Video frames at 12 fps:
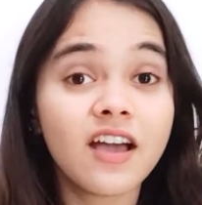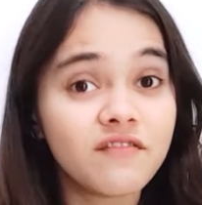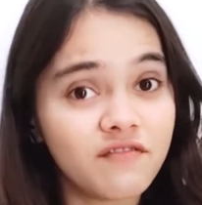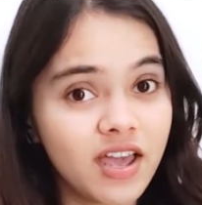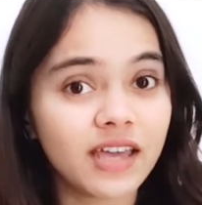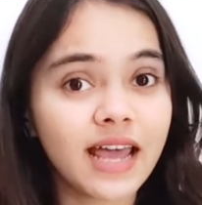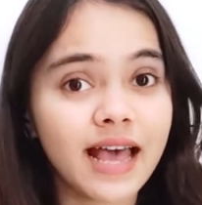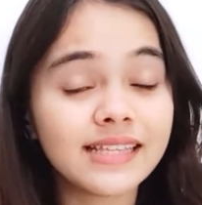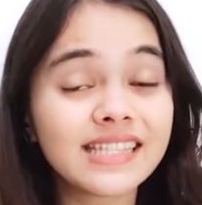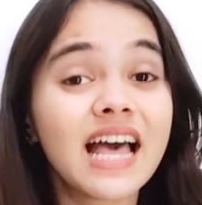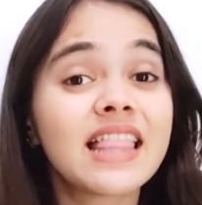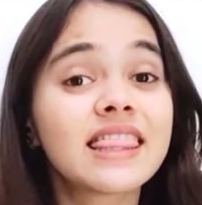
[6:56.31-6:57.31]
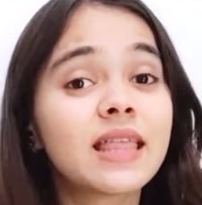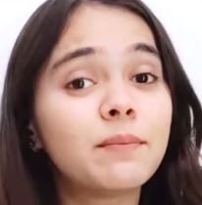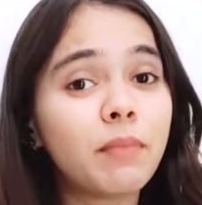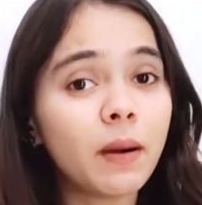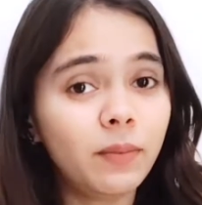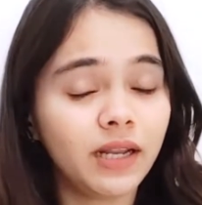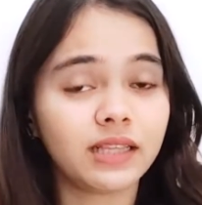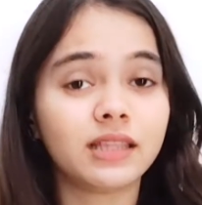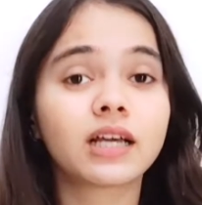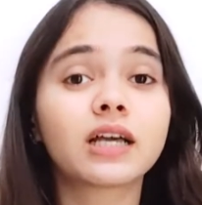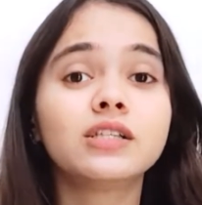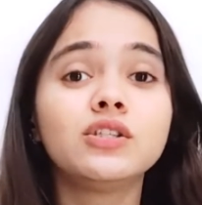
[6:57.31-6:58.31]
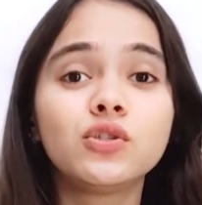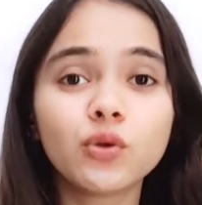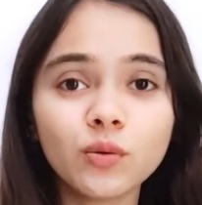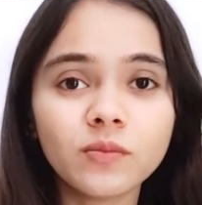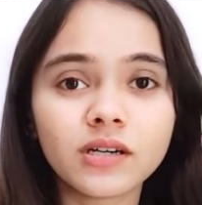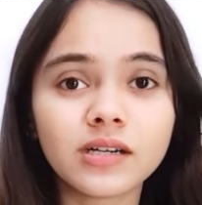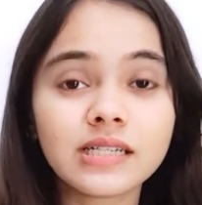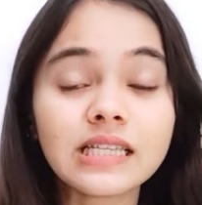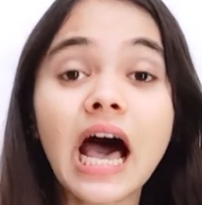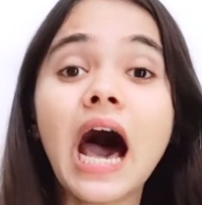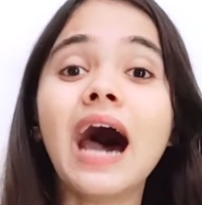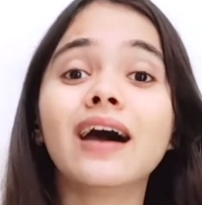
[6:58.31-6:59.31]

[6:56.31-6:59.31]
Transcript: Whereas the public, the consumers are